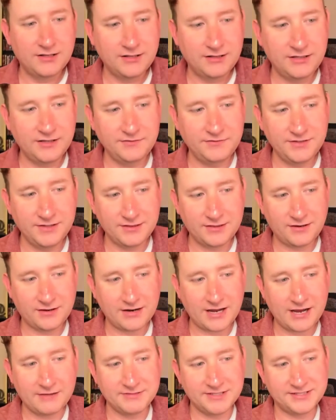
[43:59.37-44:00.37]
Clifton thought
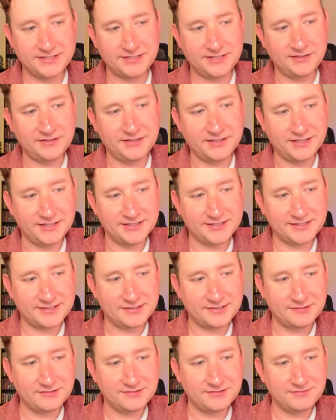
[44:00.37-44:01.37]
I was
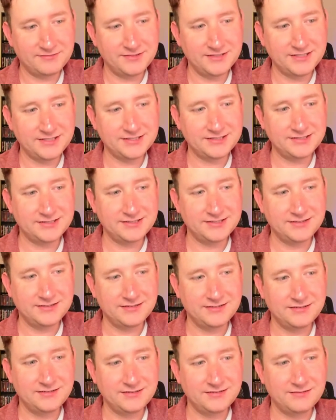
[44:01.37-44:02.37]
serious.
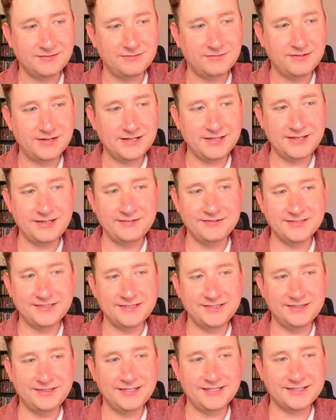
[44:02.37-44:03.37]
What? I think you were
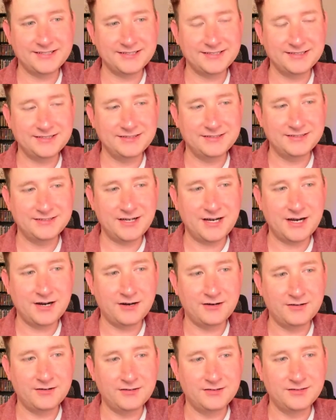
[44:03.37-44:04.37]
serious.
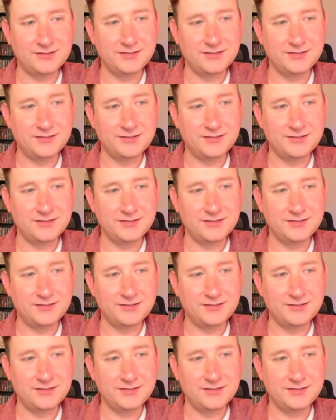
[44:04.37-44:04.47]
Oh.